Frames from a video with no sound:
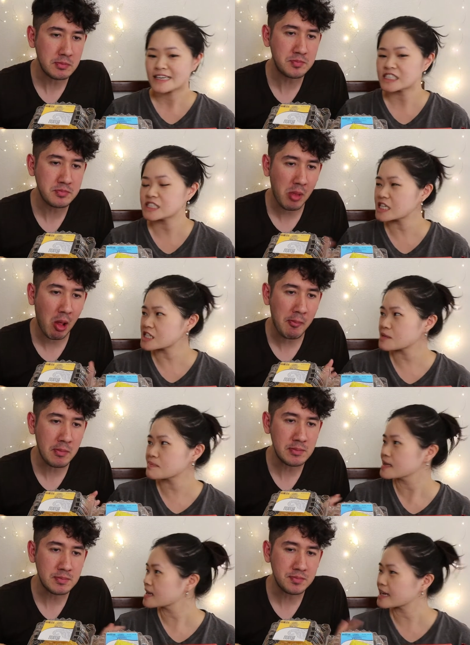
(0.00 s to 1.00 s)
Speaker 1: It's not
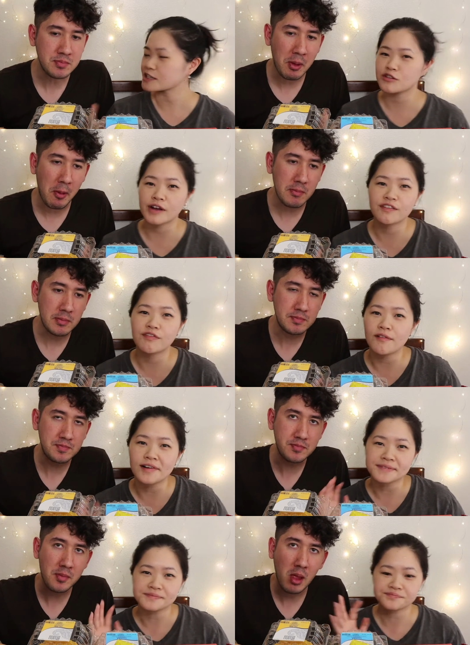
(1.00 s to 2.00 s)
something I crave
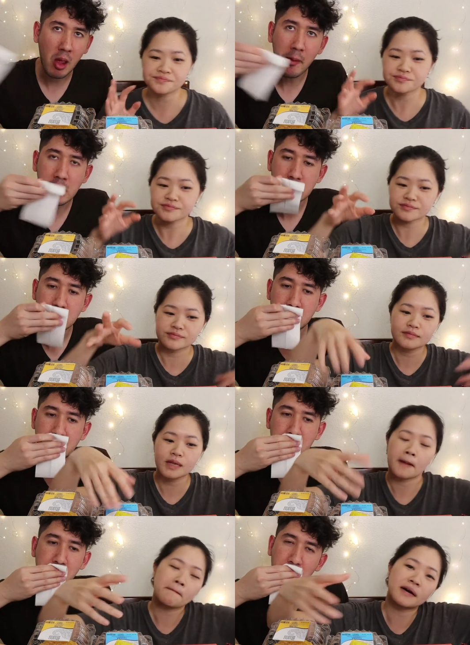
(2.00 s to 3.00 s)
for.
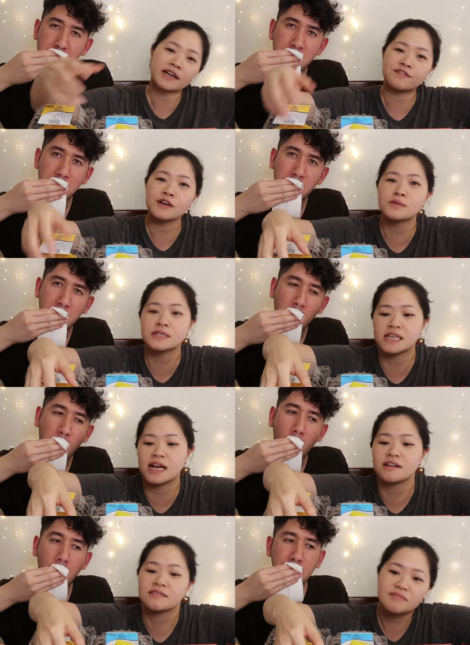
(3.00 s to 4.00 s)
But mm. if mm-hmm. it was
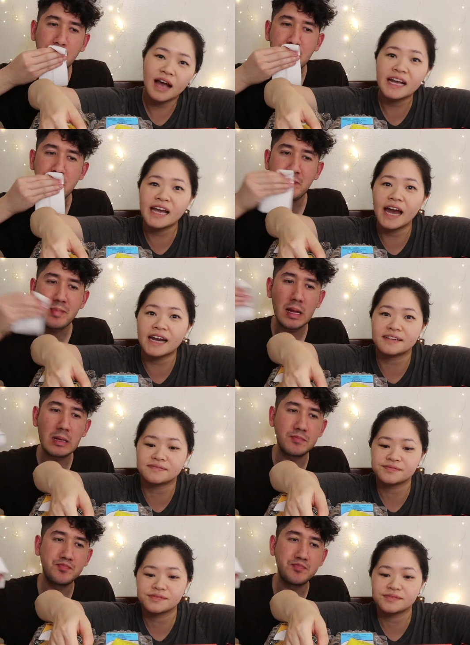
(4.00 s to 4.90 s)
there, I get it.